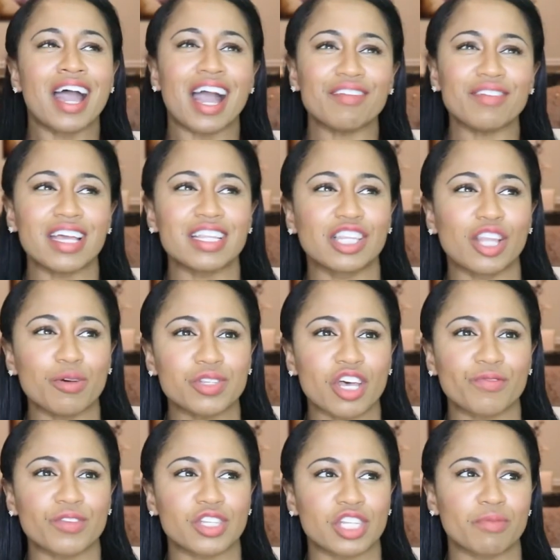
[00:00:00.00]
I've had low
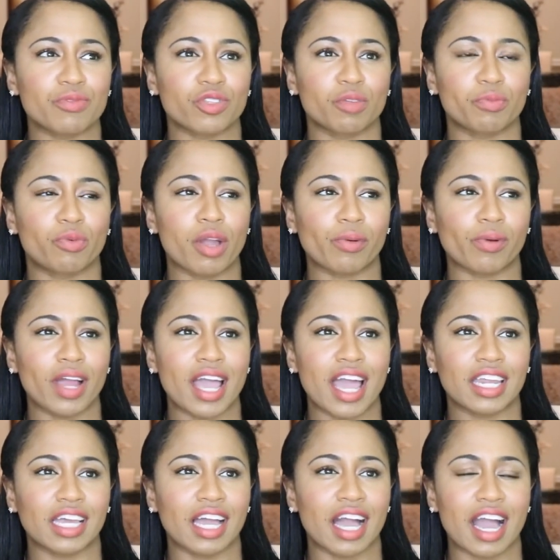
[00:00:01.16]
self-esteem to the point where I had
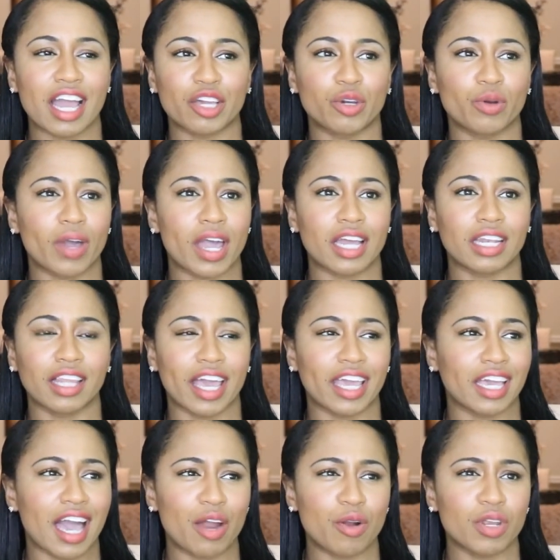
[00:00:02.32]
a guy who had
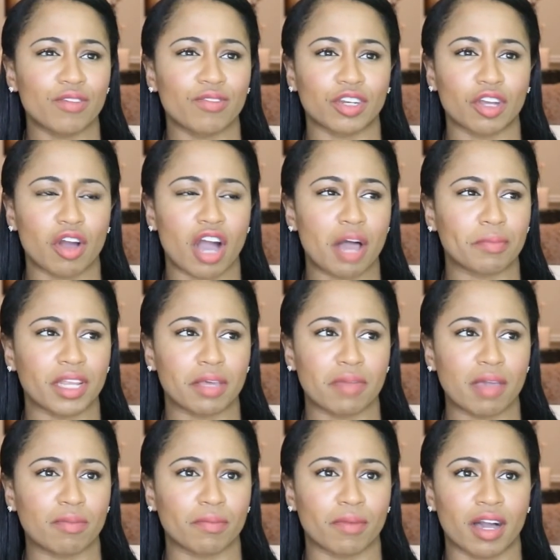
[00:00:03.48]
like, I don't even know how many
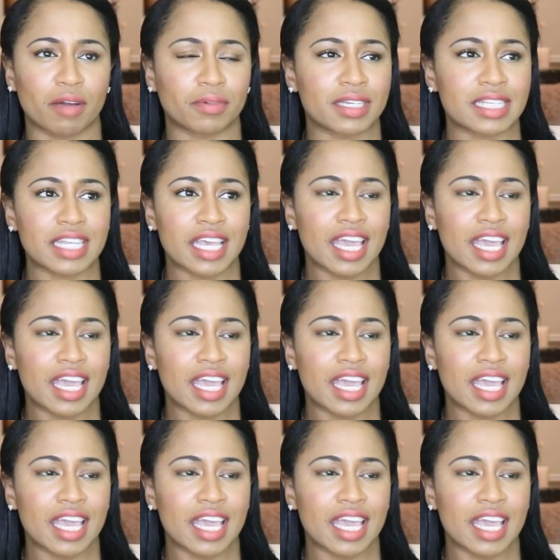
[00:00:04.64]
baby mamas,